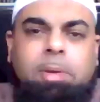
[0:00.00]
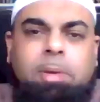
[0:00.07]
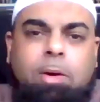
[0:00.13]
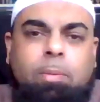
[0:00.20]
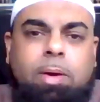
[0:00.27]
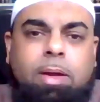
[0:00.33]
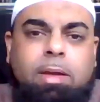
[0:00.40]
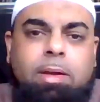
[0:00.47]
me
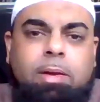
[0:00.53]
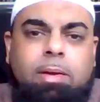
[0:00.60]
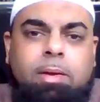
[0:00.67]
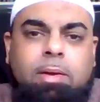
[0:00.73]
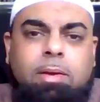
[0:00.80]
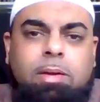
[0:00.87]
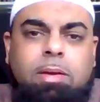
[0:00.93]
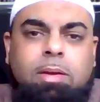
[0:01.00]
away.
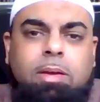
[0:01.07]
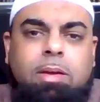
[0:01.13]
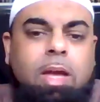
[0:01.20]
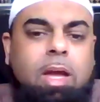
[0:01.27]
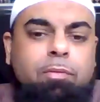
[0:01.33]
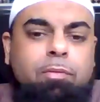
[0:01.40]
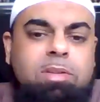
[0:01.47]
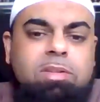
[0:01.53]

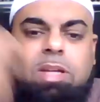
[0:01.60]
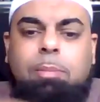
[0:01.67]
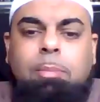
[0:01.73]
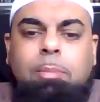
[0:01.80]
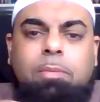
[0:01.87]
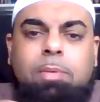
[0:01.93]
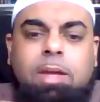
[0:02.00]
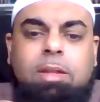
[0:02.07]
Every time
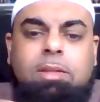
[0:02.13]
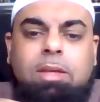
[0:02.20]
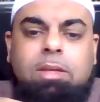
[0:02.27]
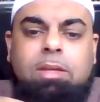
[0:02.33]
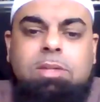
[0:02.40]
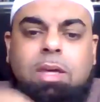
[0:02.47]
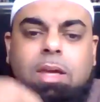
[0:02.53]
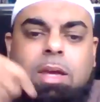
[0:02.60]
I read
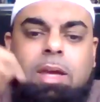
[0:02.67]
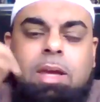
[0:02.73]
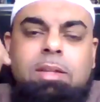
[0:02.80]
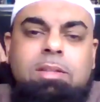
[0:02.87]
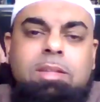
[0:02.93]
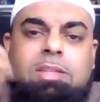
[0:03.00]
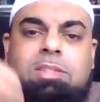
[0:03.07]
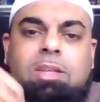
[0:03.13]
this,
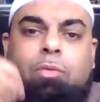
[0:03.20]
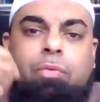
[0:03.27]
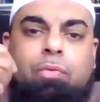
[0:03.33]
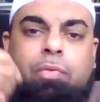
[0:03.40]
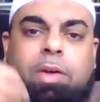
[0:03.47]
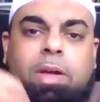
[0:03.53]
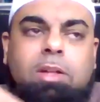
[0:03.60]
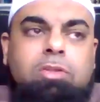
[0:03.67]
it doesn't
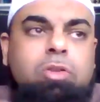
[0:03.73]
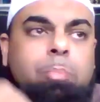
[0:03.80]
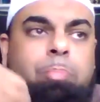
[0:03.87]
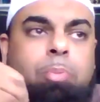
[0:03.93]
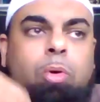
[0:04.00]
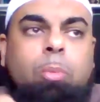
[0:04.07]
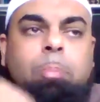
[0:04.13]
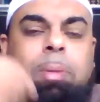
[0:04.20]
fail to
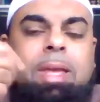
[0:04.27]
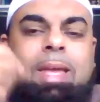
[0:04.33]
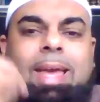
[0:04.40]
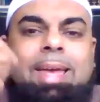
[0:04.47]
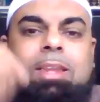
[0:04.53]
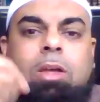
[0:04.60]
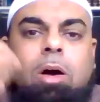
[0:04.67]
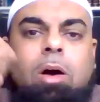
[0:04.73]
put me
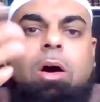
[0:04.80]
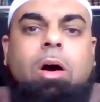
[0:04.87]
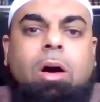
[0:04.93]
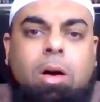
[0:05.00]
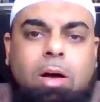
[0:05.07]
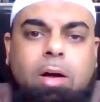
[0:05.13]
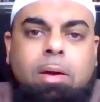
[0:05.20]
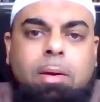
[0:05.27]
in
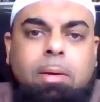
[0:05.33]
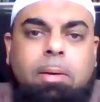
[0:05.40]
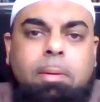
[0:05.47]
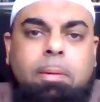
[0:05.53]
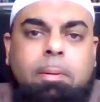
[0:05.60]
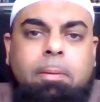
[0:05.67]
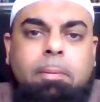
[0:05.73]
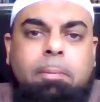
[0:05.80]
awe.
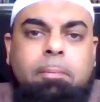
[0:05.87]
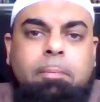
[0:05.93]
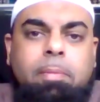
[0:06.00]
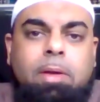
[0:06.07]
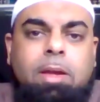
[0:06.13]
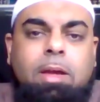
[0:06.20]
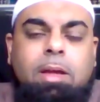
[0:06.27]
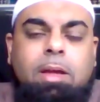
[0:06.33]

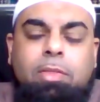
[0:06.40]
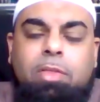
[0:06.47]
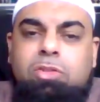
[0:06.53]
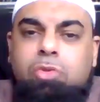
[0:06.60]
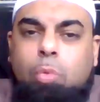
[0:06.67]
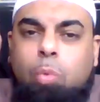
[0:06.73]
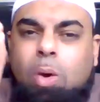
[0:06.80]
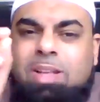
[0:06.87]
Okay,
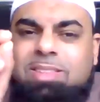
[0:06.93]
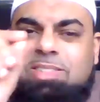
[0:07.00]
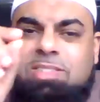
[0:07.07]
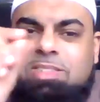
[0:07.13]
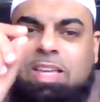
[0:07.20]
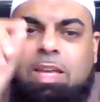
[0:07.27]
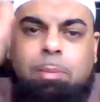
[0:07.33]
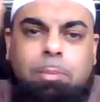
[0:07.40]
this one
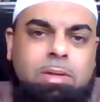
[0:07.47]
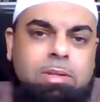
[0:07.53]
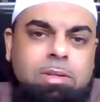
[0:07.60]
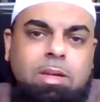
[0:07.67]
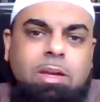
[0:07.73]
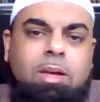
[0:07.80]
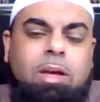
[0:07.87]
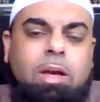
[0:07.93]
statement
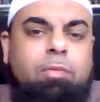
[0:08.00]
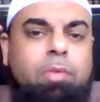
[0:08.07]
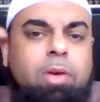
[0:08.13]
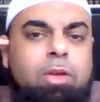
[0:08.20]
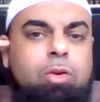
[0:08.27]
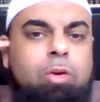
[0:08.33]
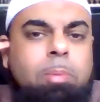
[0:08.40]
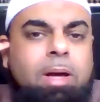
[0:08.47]
of
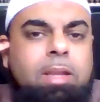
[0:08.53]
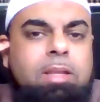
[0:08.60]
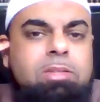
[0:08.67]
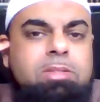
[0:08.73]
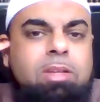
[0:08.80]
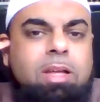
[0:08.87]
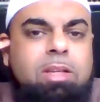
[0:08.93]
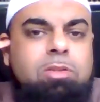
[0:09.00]
Ayub alayhi
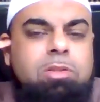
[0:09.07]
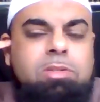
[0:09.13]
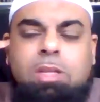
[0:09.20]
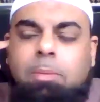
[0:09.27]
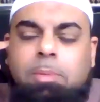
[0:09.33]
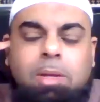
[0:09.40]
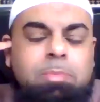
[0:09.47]
salatu salam,